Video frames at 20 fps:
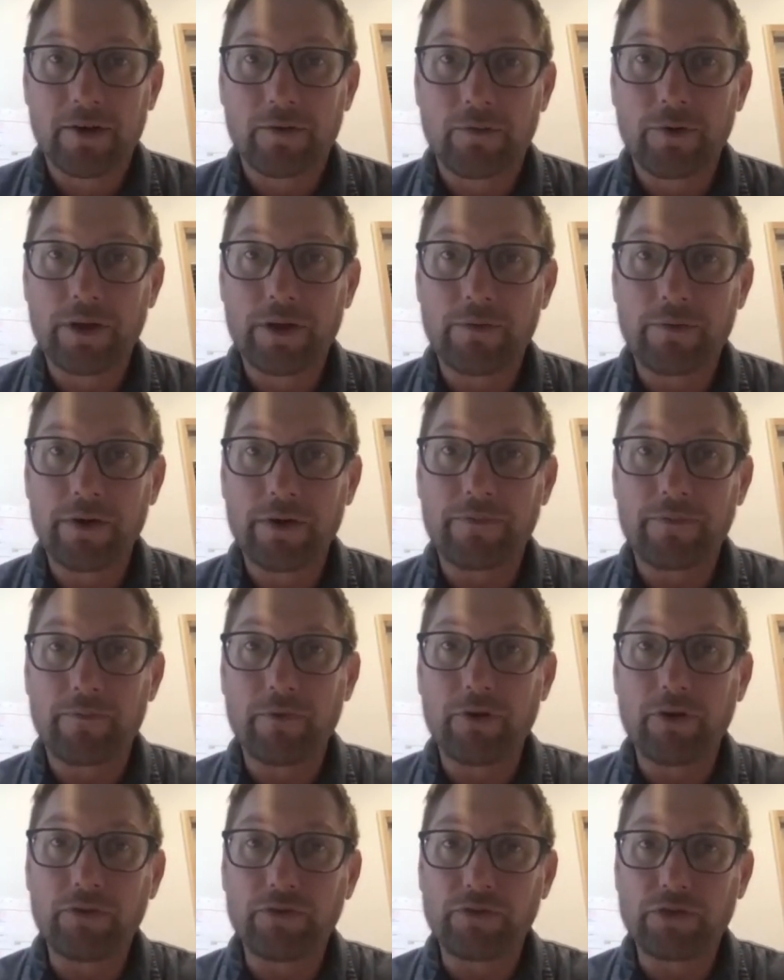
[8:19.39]
We've
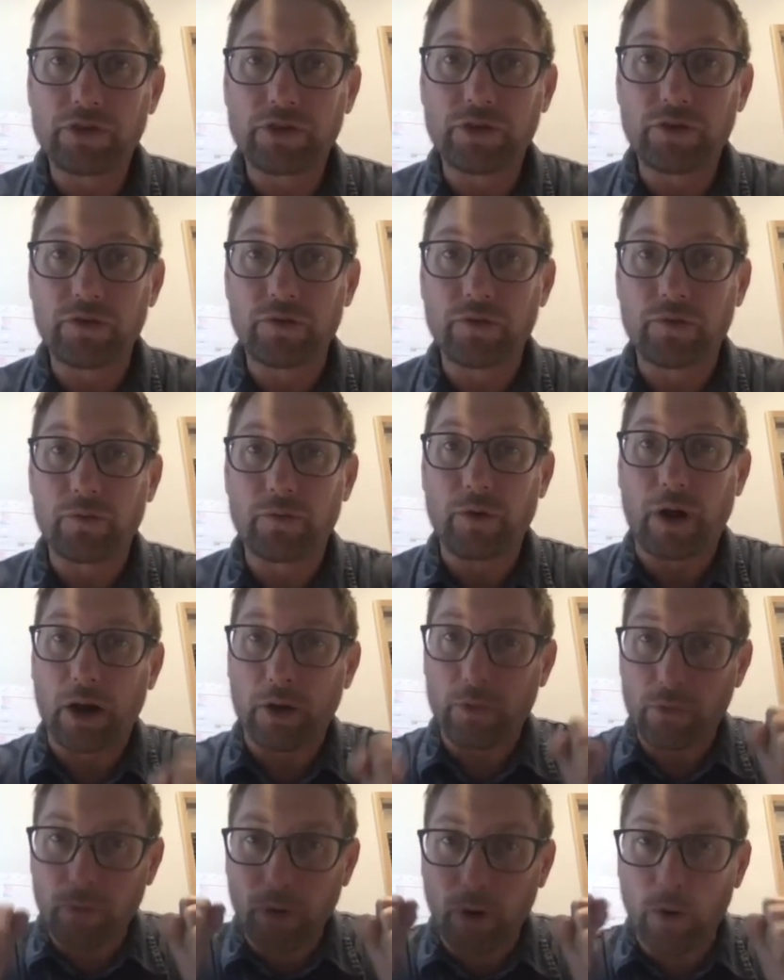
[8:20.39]
moved to
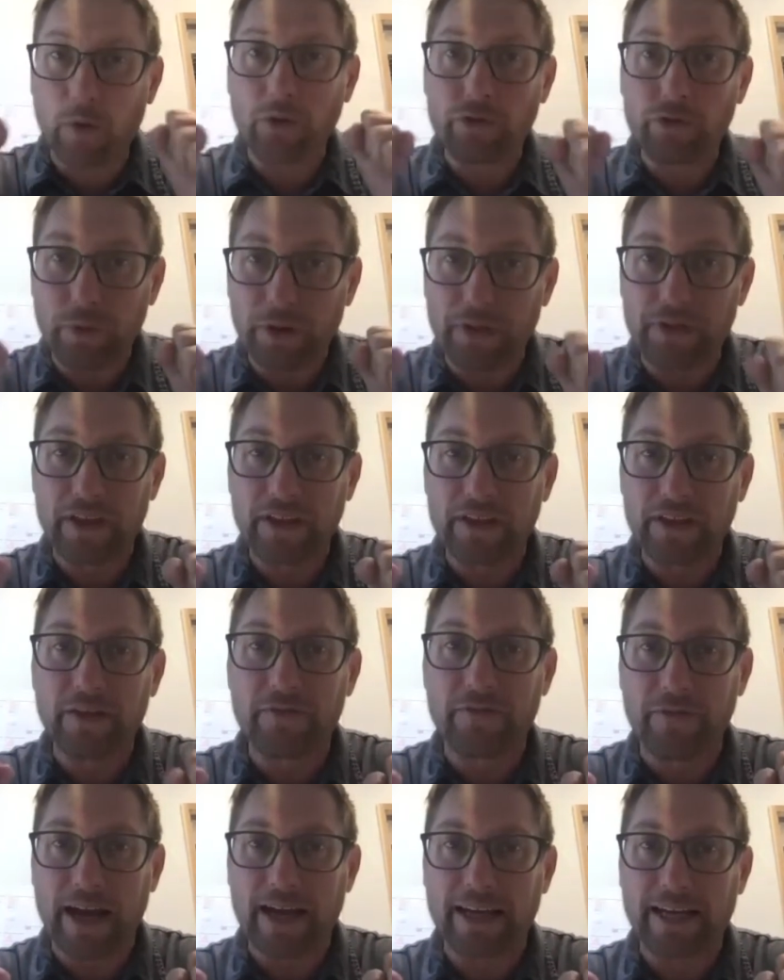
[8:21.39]
our roles within the
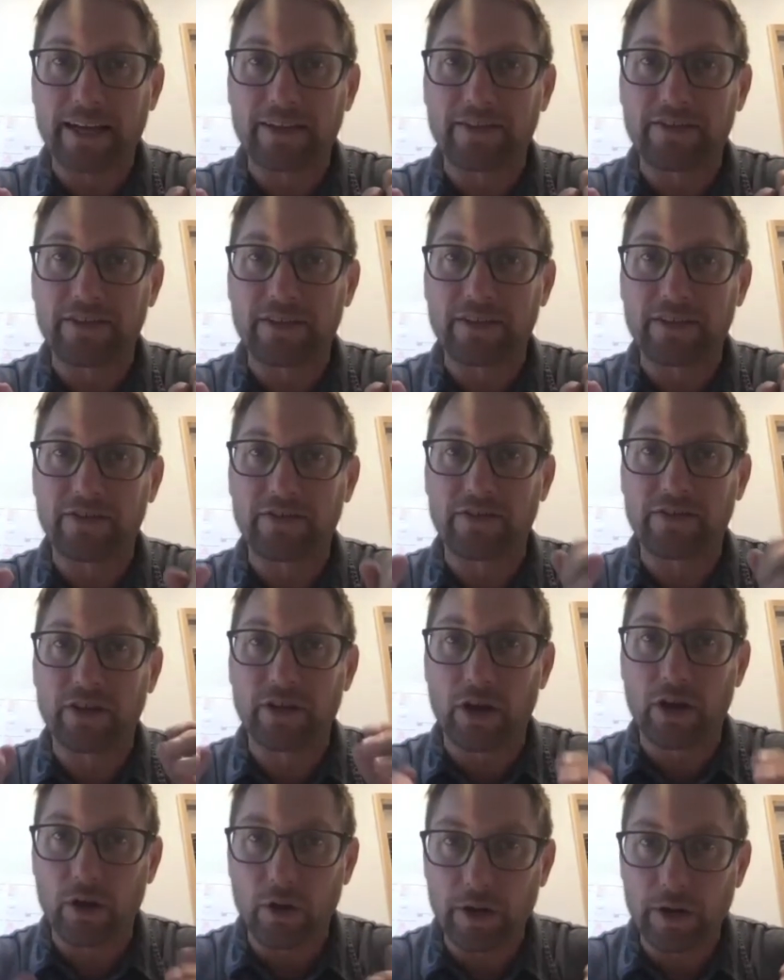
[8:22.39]
finances,
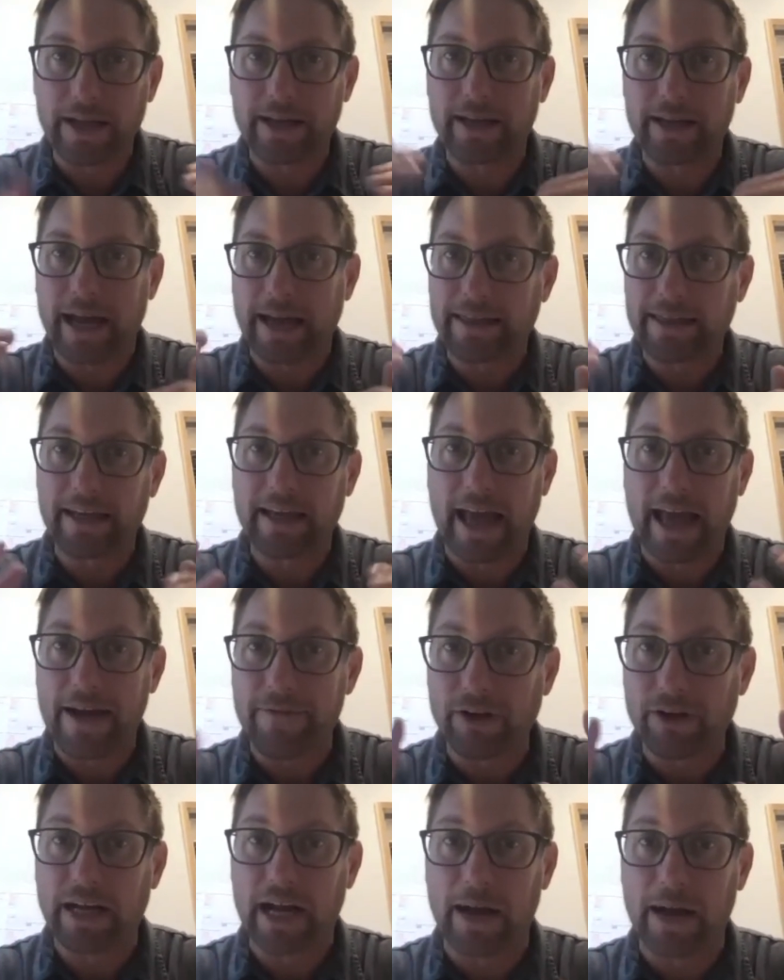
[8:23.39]
and I think
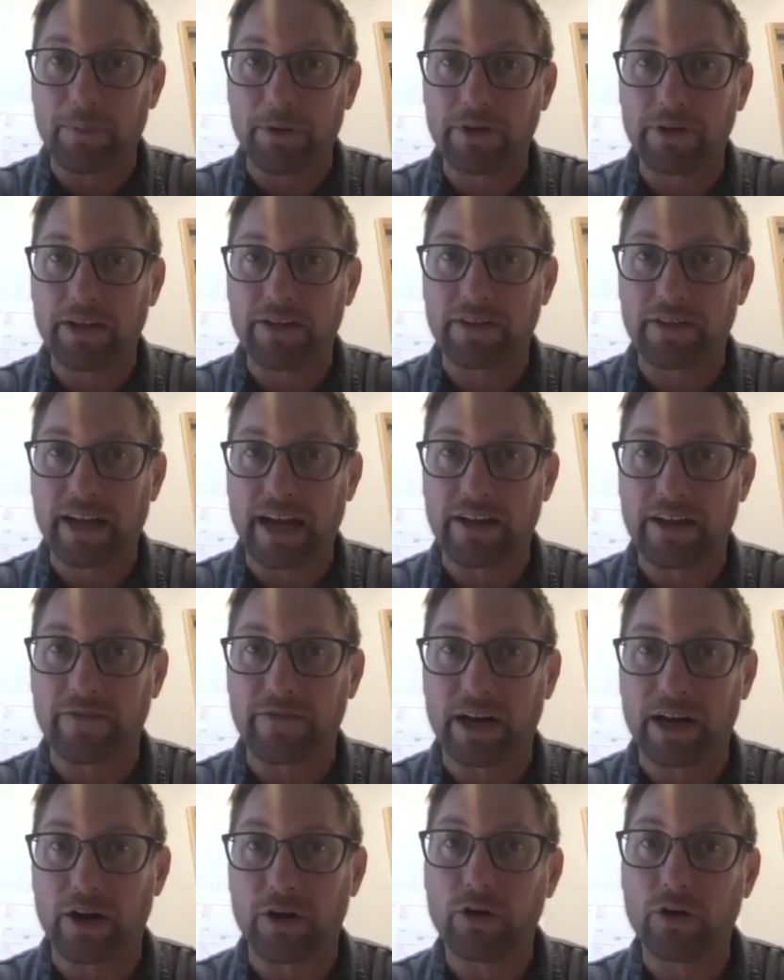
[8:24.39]
every couple needs to kind of
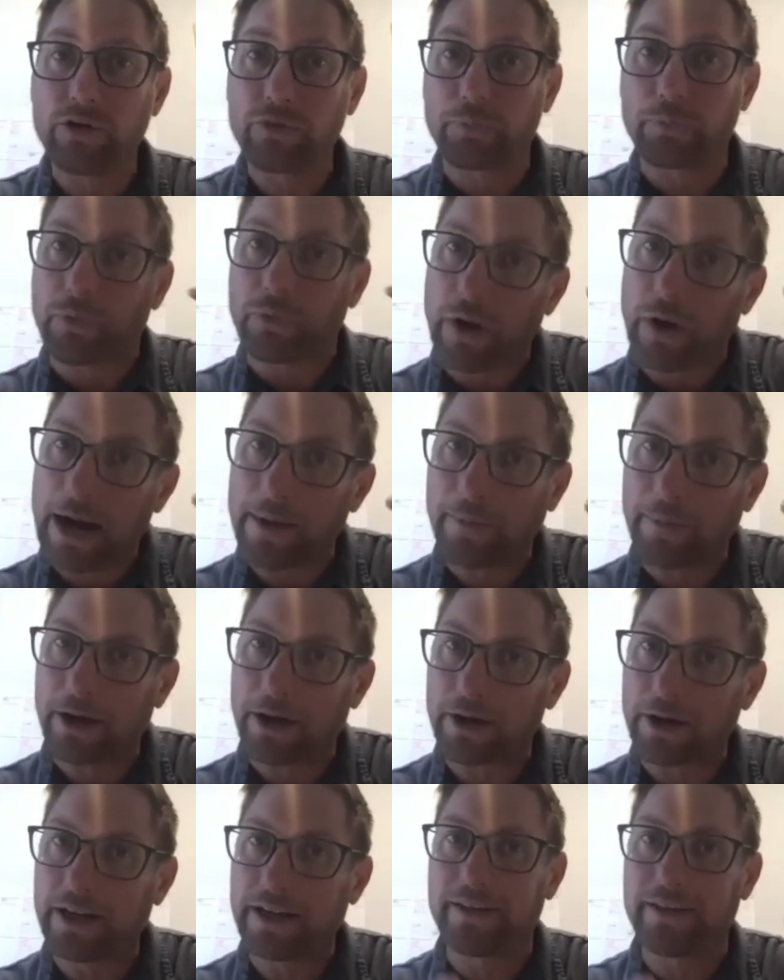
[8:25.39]
figure out who's
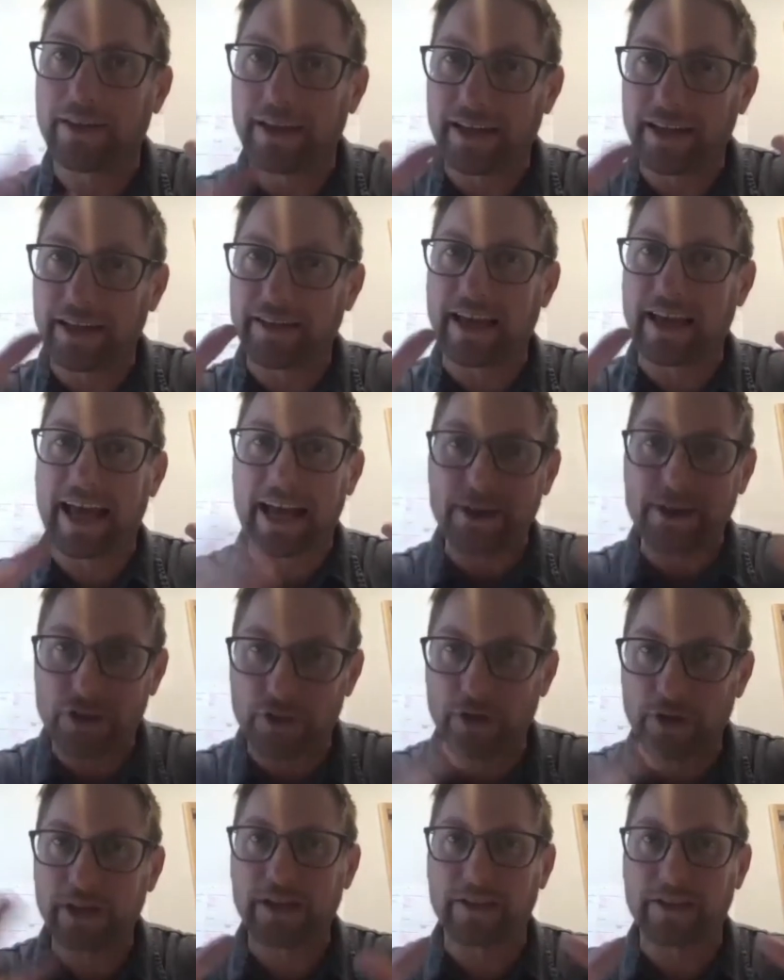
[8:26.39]
primary in the
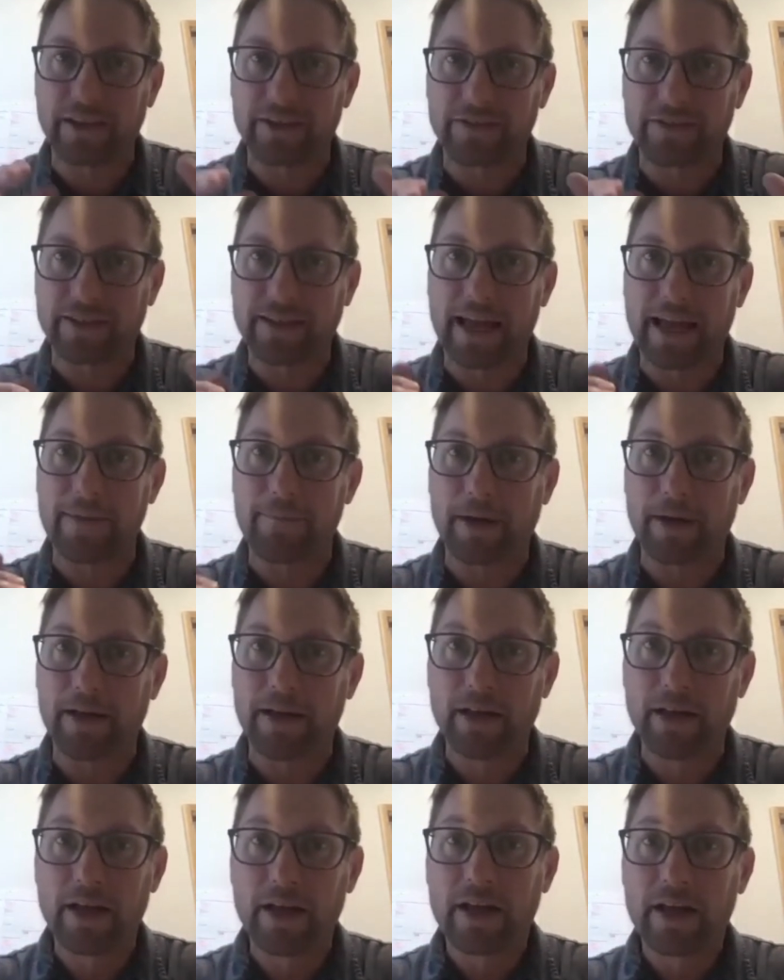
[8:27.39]
entering and things like that,
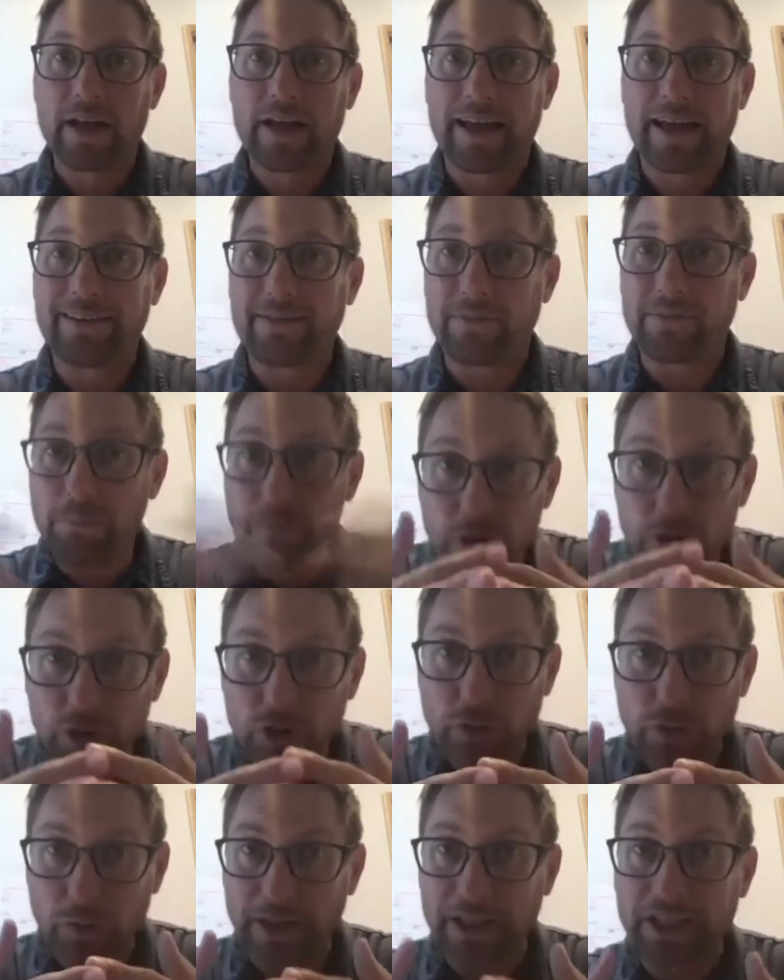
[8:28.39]
but it's
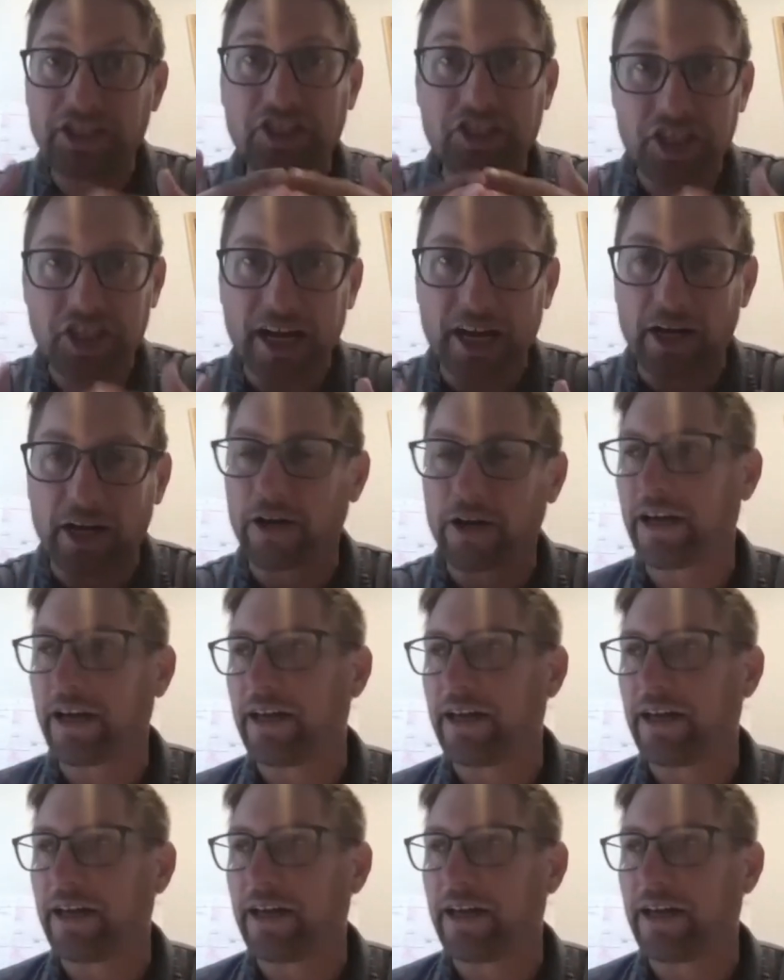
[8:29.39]
mutually shared.